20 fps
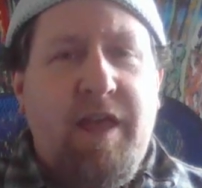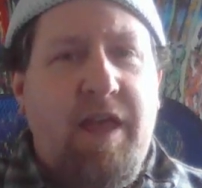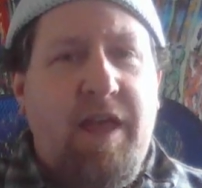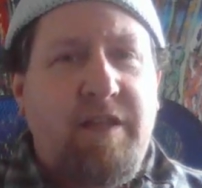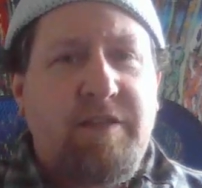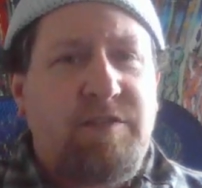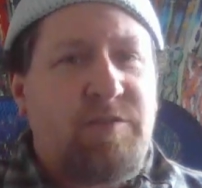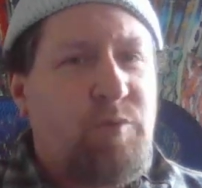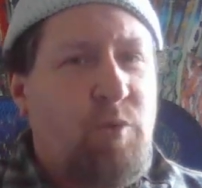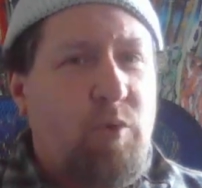
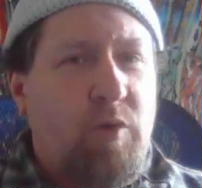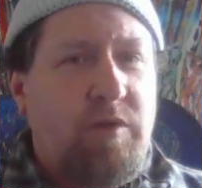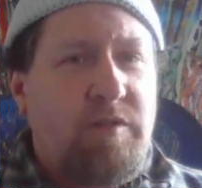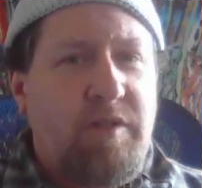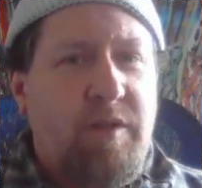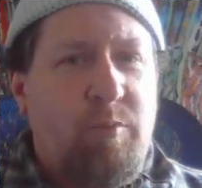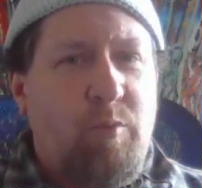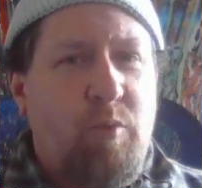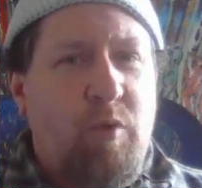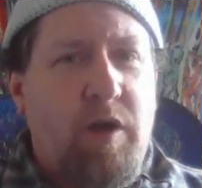and stored
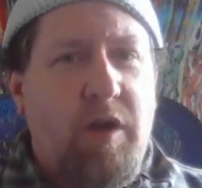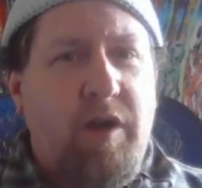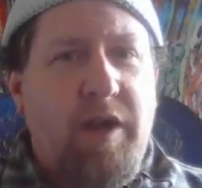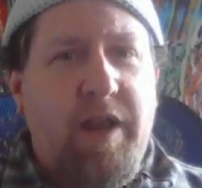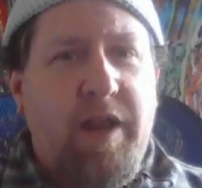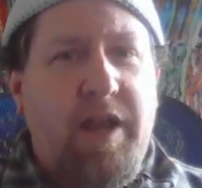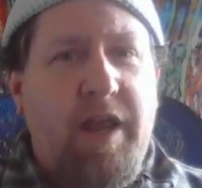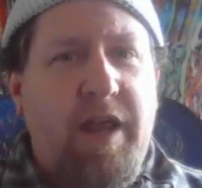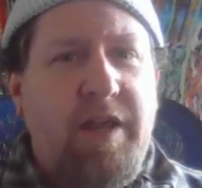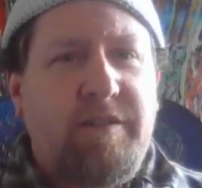somewhere
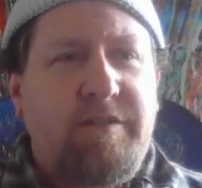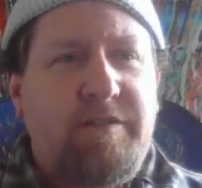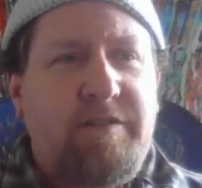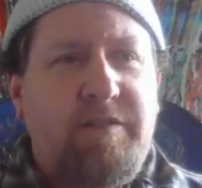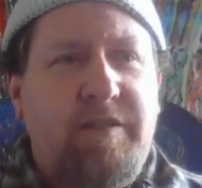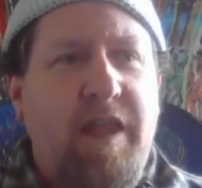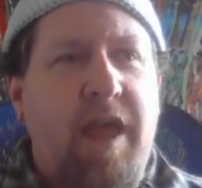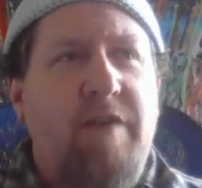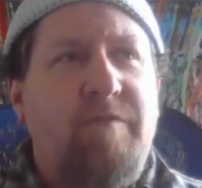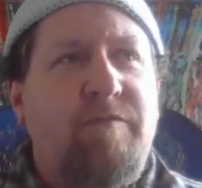and I
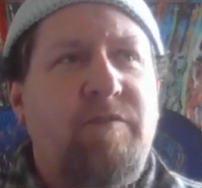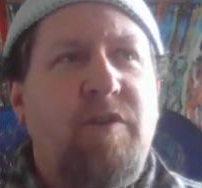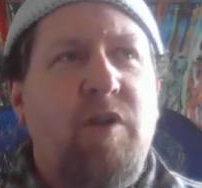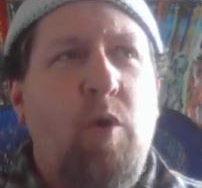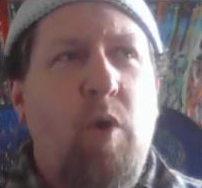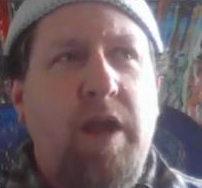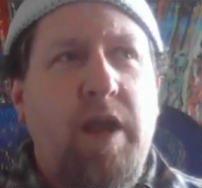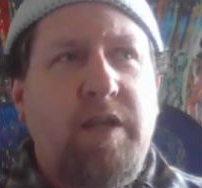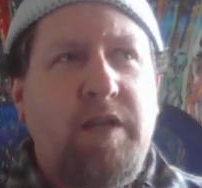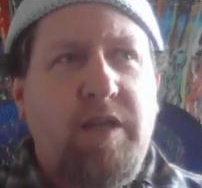have
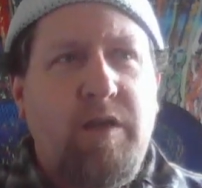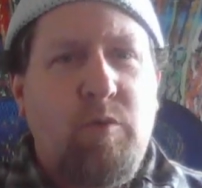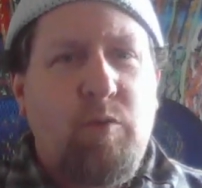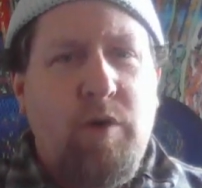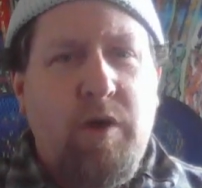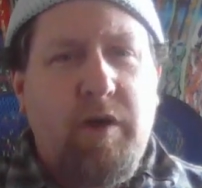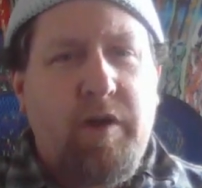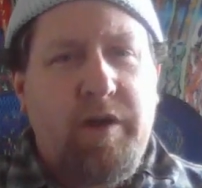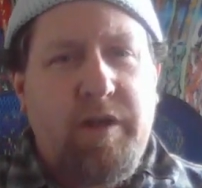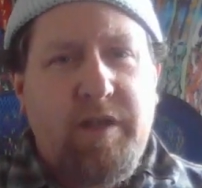no idea
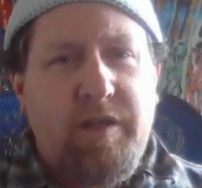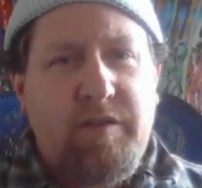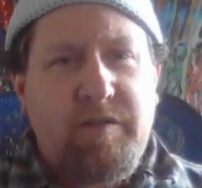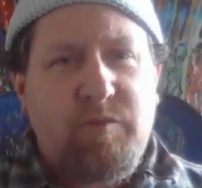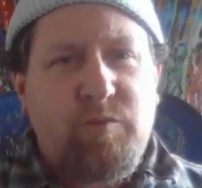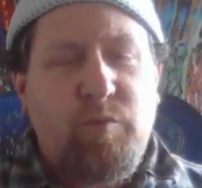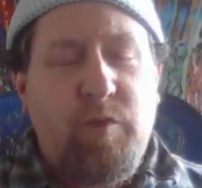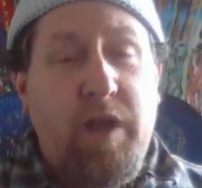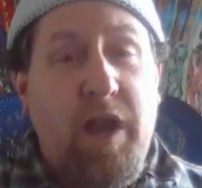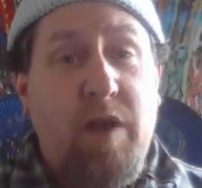where it
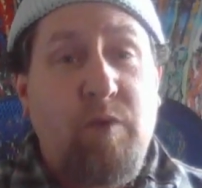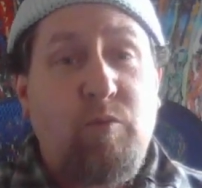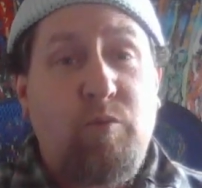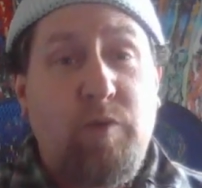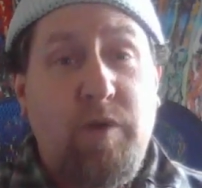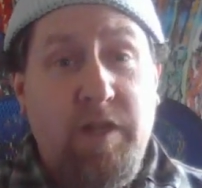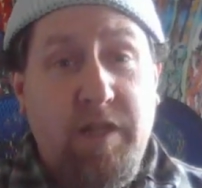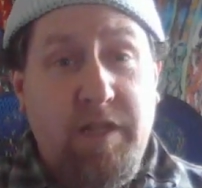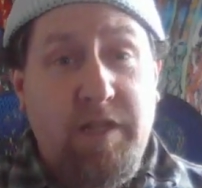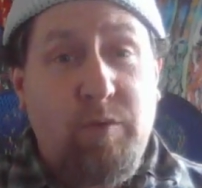is when I
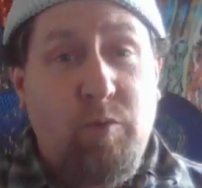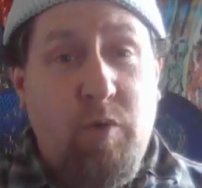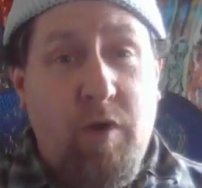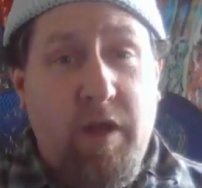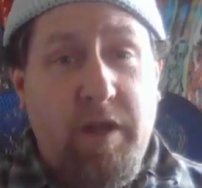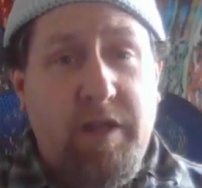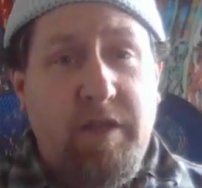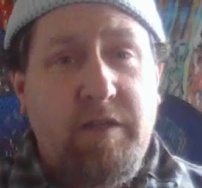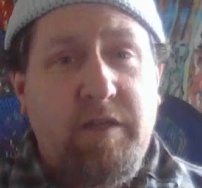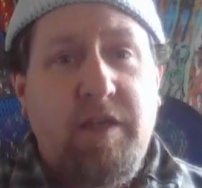really
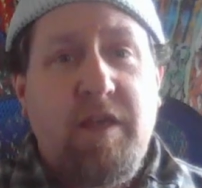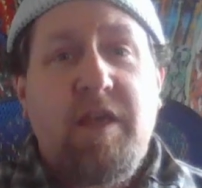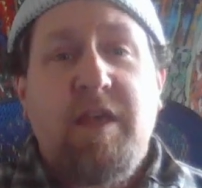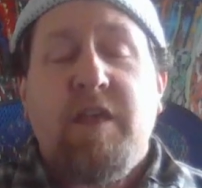want it.